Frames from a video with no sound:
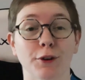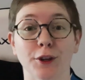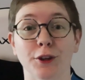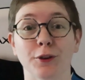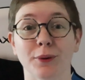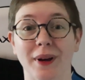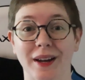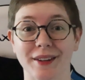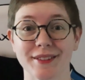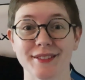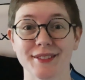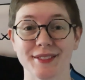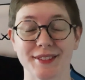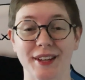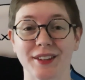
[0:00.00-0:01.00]
for US
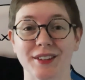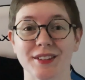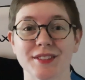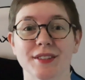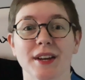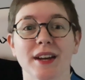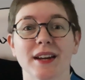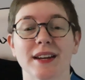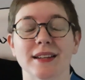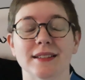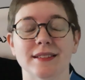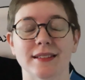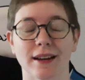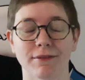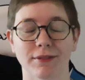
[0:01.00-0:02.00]
sellers
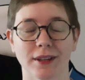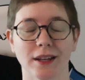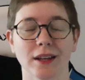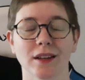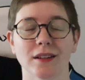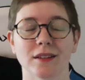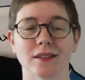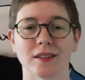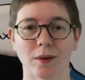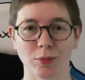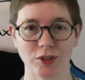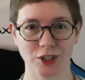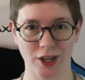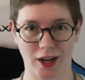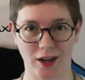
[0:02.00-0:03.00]
is definitely double
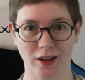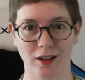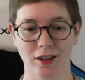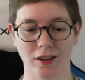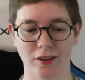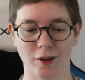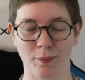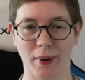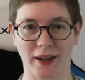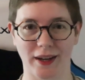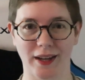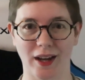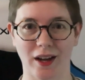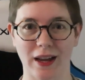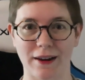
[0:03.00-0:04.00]
check your bank
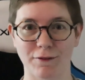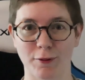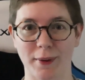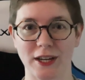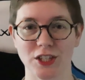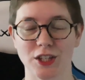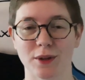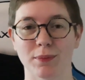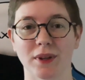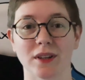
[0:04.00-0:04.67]
account information,